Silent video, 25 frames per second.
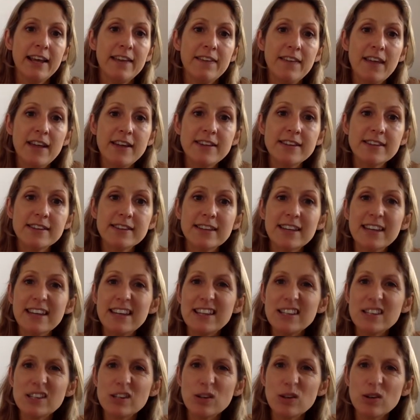they're just
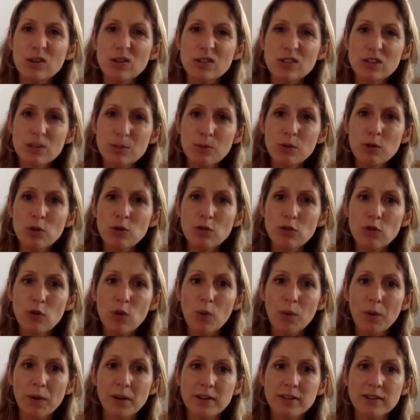keen to move
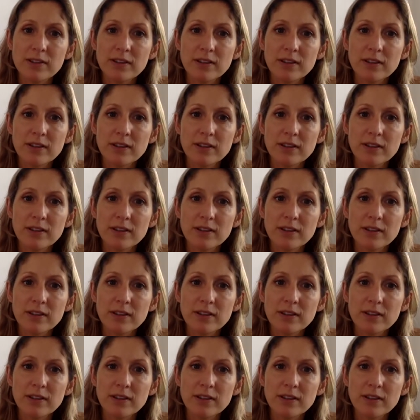forward.